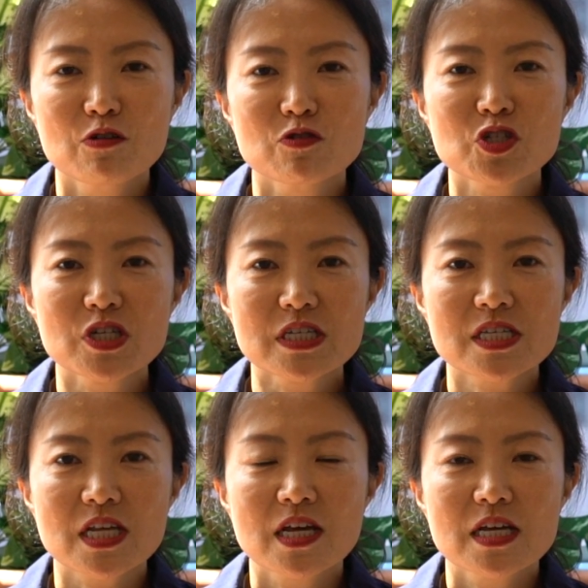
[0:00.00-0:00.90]
which
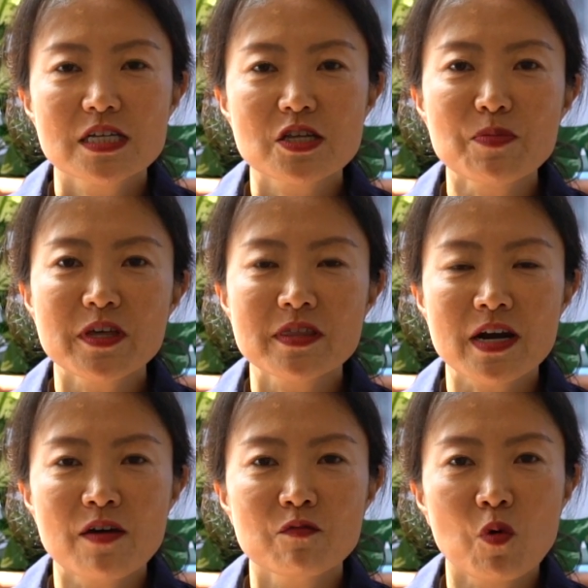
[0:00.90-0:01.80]
is something
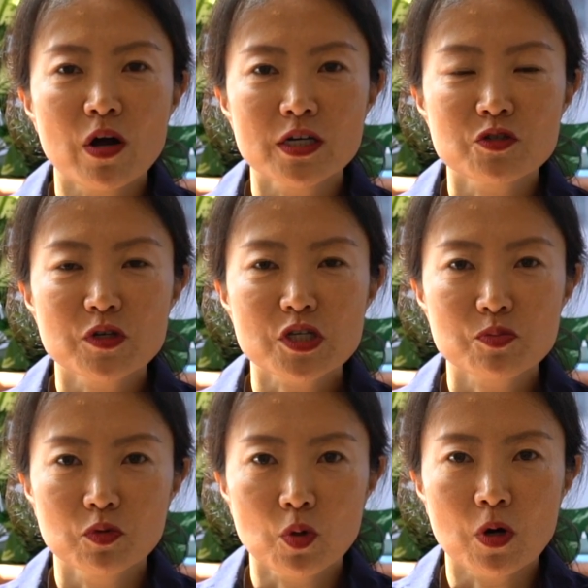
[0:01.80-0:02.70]
that I've wanted to
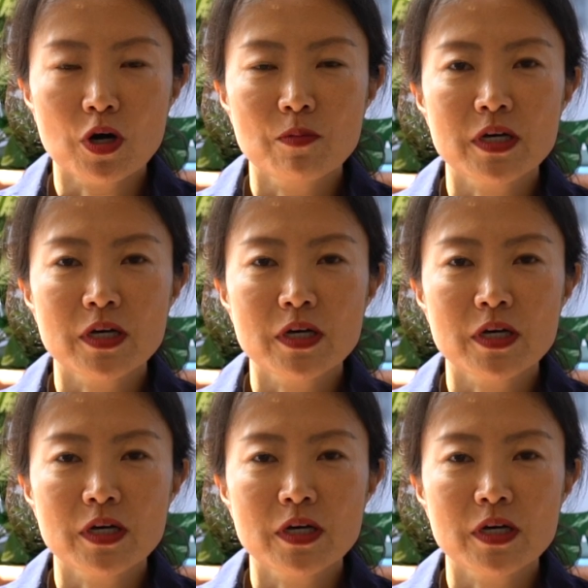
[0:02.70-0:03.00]
explore,